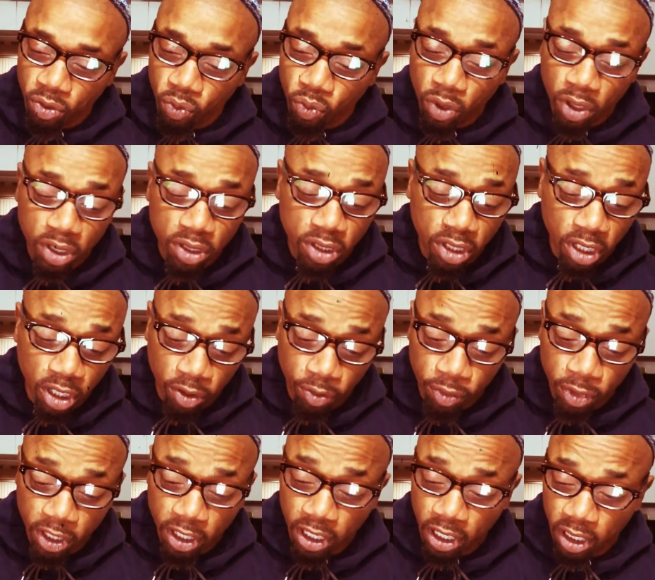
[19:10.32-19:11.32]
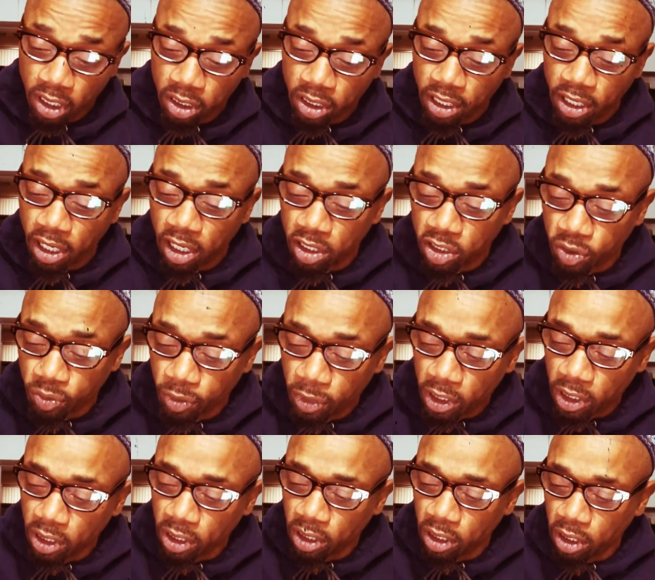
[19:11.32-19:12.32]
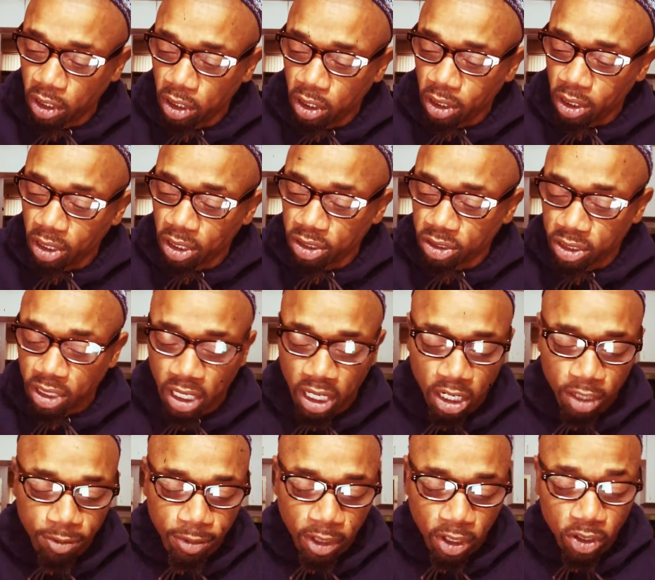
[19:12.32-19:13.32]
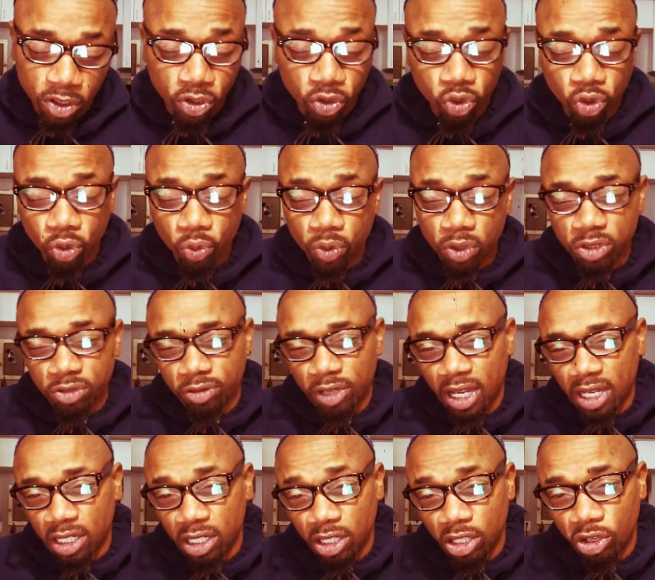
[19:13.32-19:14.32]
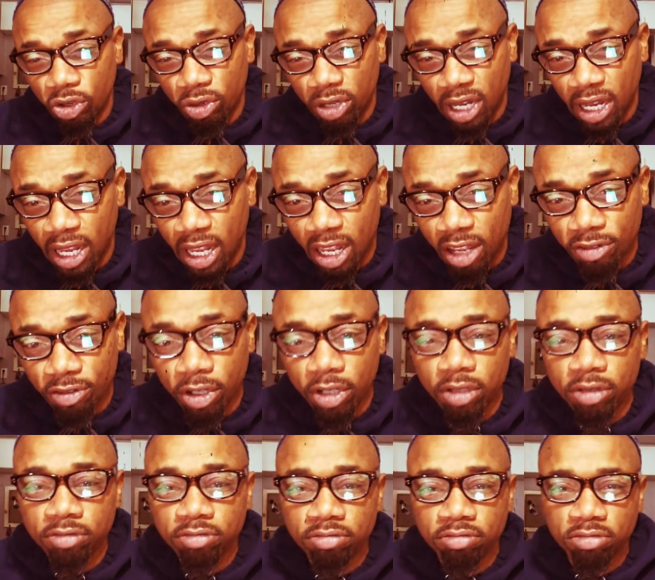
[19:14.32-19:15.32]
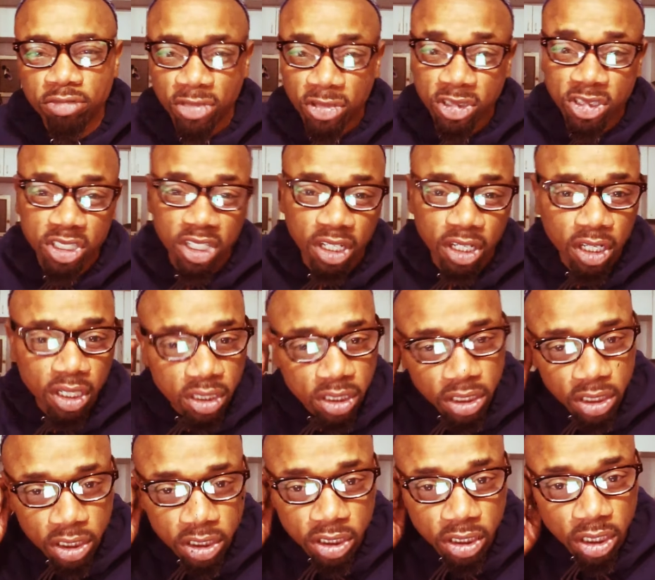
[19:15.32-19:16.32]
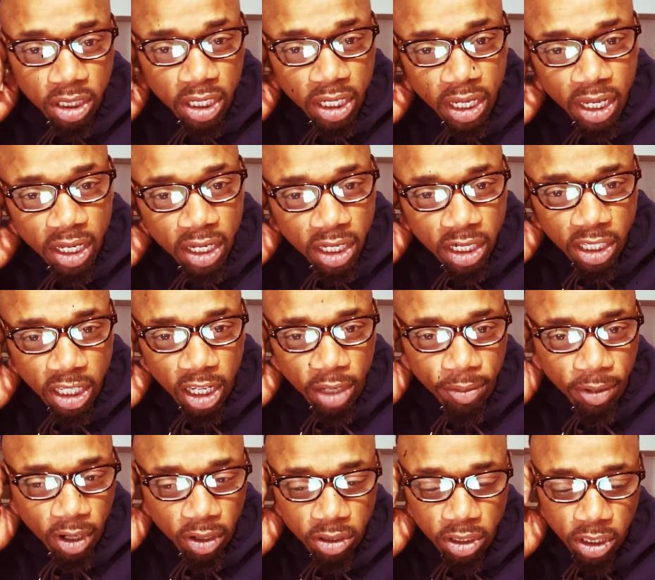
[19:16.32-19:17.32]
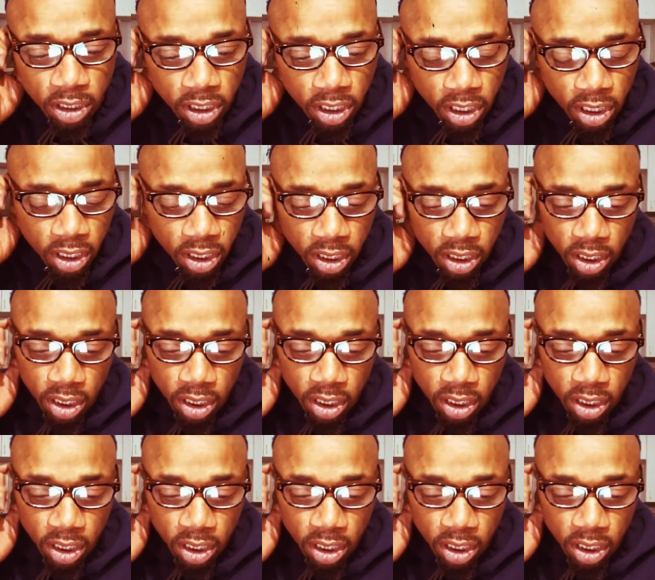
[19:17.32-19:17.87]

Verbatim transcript: One thing big and glaring to me is not about doing what's right to go to heaven. It's to enter this land that they're about to get.